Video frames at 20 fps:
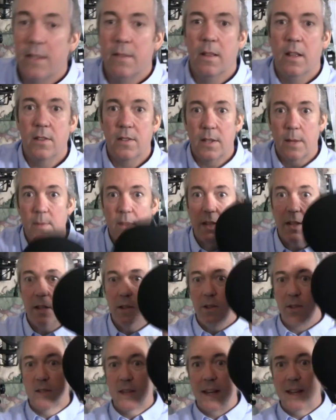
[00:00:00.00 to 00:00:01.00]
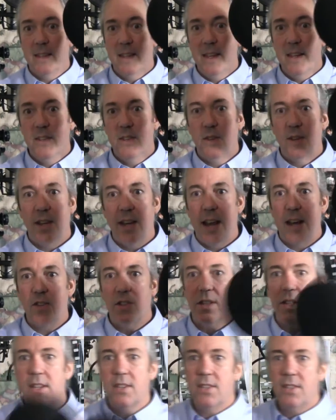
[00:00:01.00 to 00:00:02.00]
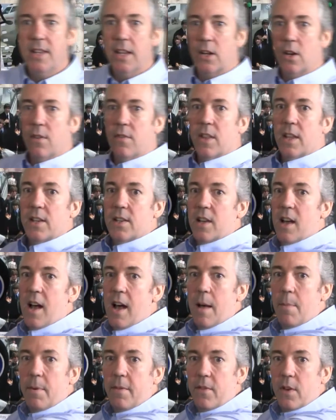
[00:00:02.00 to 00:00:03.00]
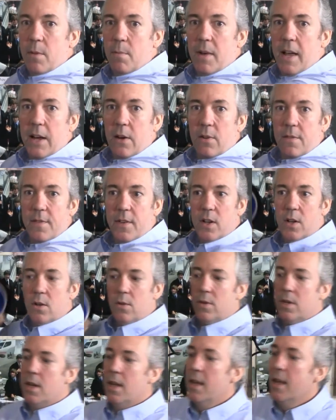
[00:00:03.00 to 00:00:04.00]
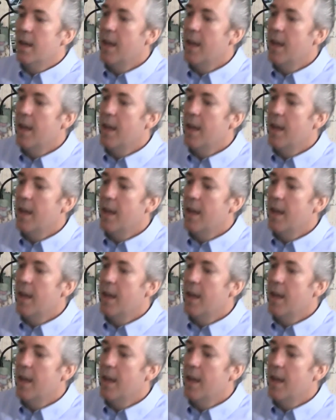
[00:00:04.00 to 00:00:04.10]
That's something that looks like this. You can actually stick over the top of your microphone.